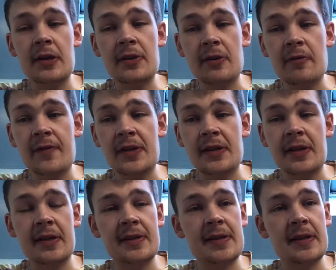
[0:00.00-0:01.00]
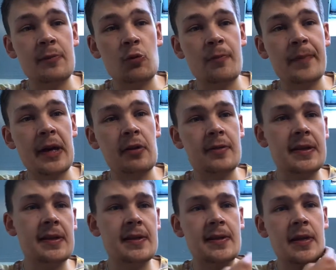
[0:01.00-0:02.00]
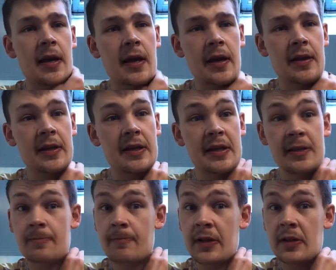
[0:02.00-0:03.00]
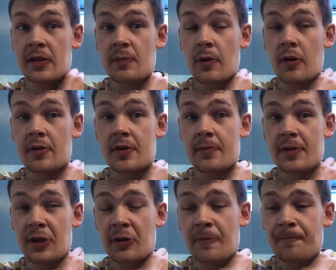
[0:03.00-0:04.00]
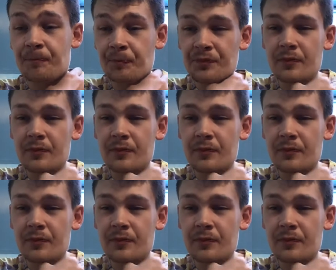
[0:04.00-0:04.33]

he has obviously conceded more penalties than he's been at Spurs, so